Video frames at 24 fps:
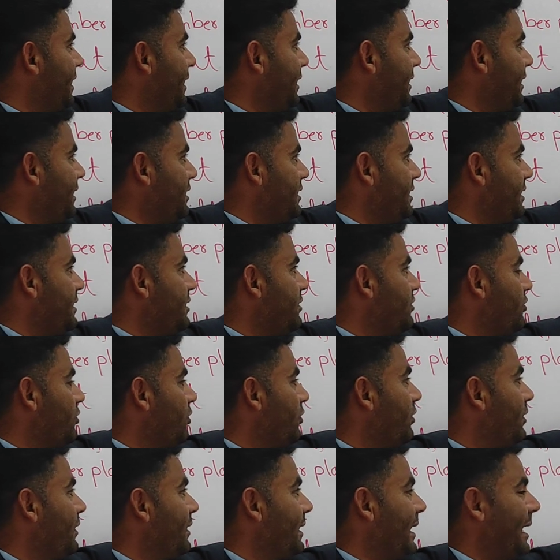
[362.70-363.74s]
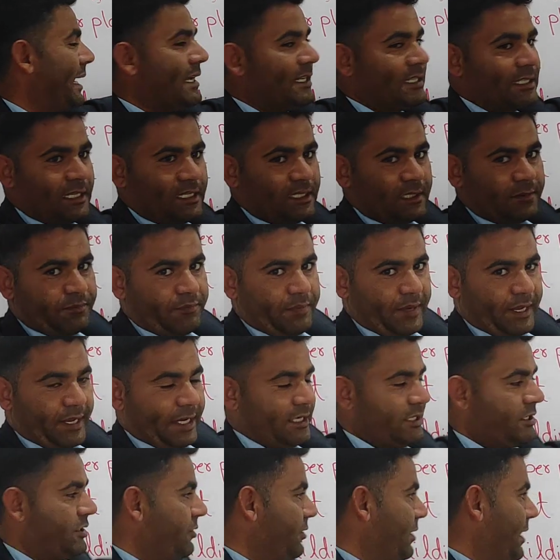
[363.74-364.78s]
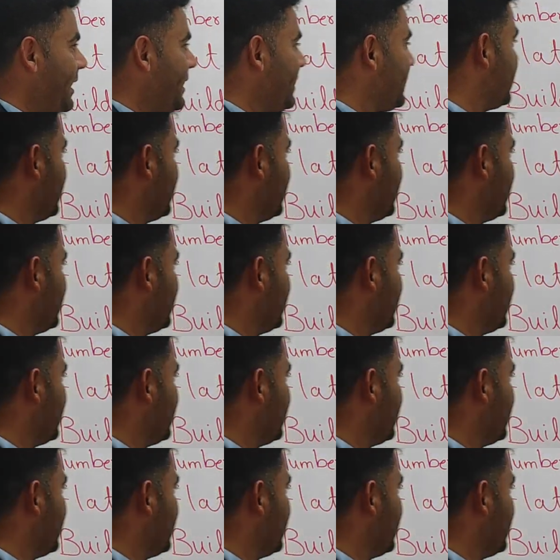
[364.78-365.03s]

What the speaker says: English, it's called license plate, right?